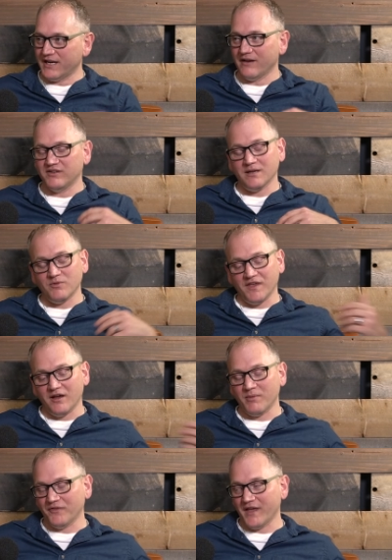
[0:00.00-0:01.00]
Every time you think yeah.
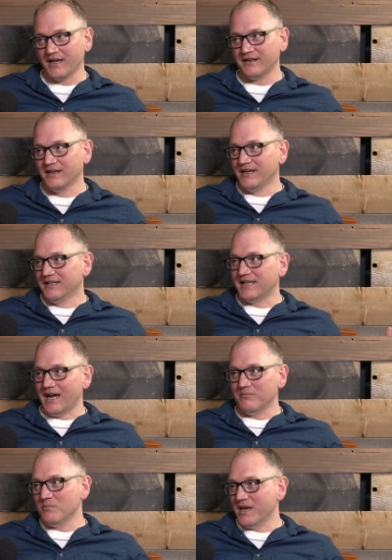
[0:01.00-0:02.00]
about that
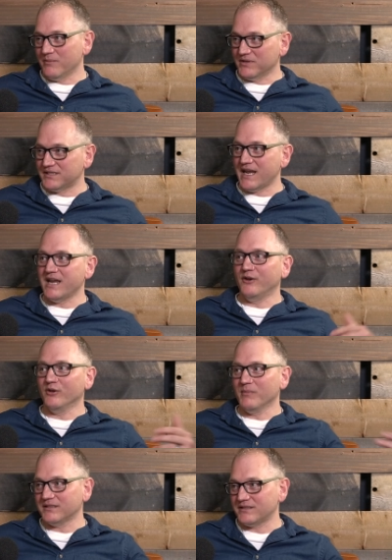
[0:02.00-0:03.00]
time you made a mistake or
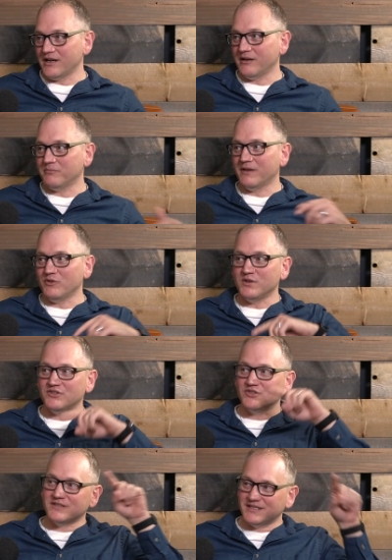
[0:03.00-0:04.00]
messed up, if you
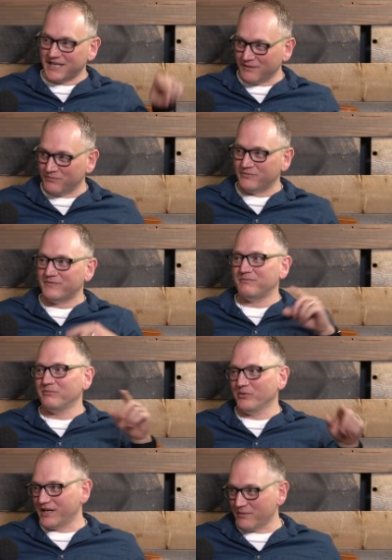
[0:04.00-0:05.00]
just keep
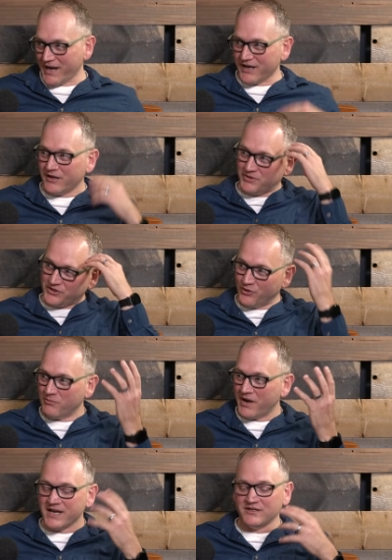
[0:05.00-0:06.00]
bringing it back up in your own
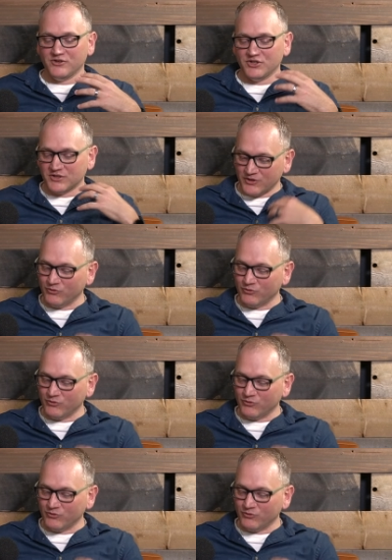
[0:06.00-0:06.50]
mind, you're just, you're